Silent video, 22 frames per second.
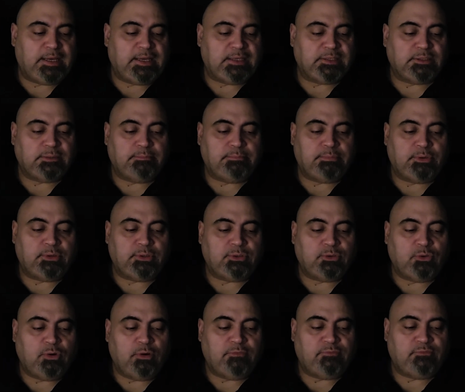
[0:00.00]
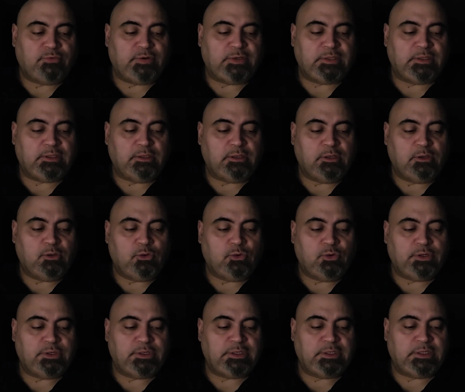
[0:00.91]
as a burnt offering to the
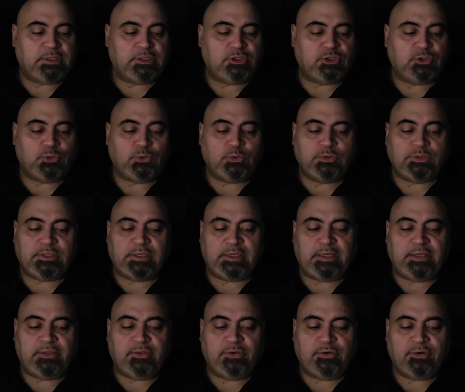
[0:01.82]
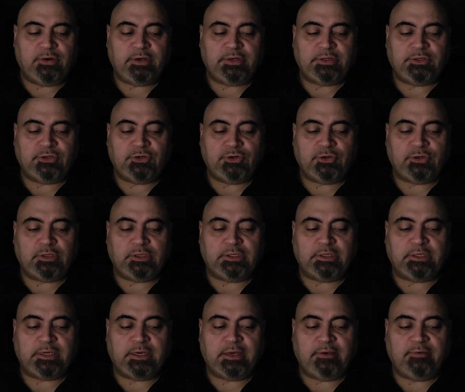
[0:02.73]
Lord, choose either a turtle
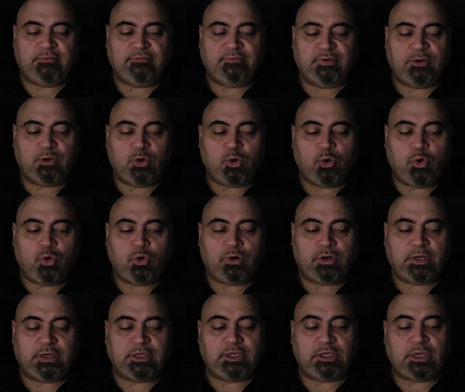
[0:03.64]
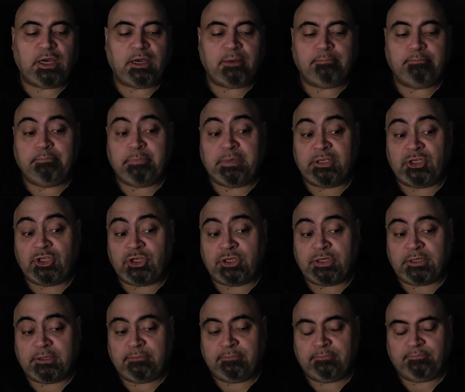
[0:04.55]
dove or a young pigeon.
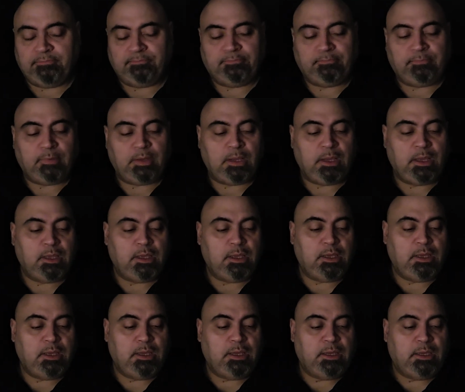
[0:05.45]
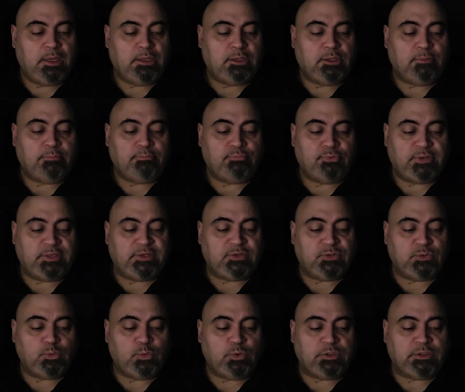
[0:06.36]
The
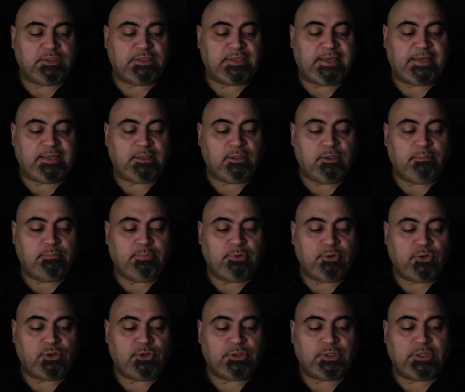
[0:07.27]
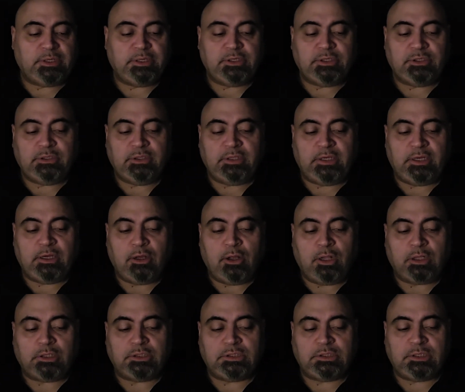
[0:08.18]
priest will take the bird to the
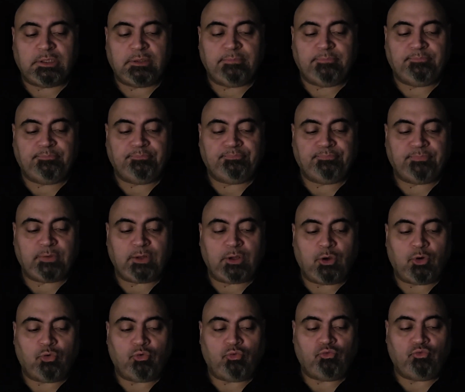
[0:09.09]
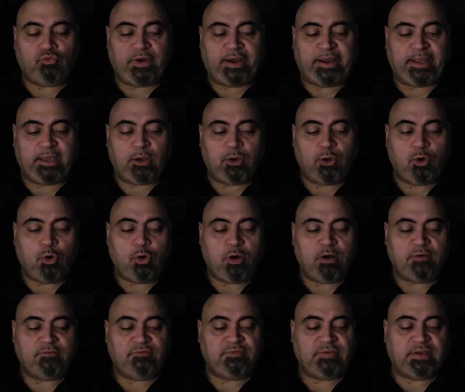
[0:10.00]
altar, wring
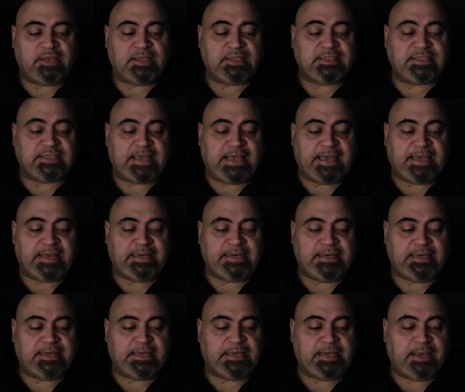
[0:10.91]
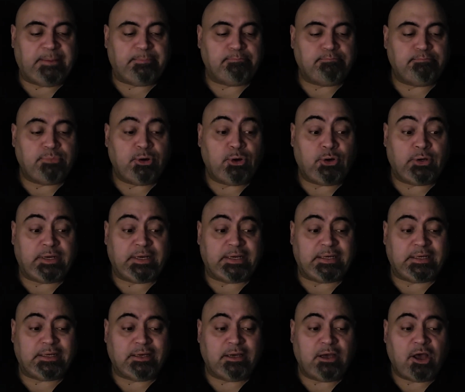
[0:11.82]
off its head, and burn
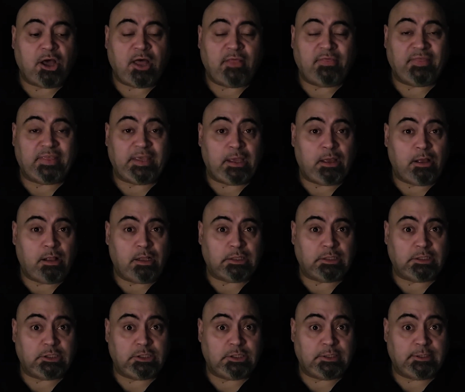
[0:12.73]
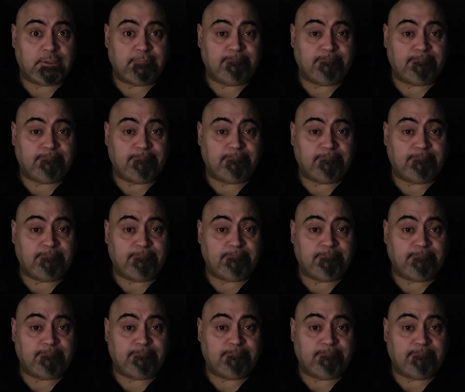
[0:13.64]
it on the altar.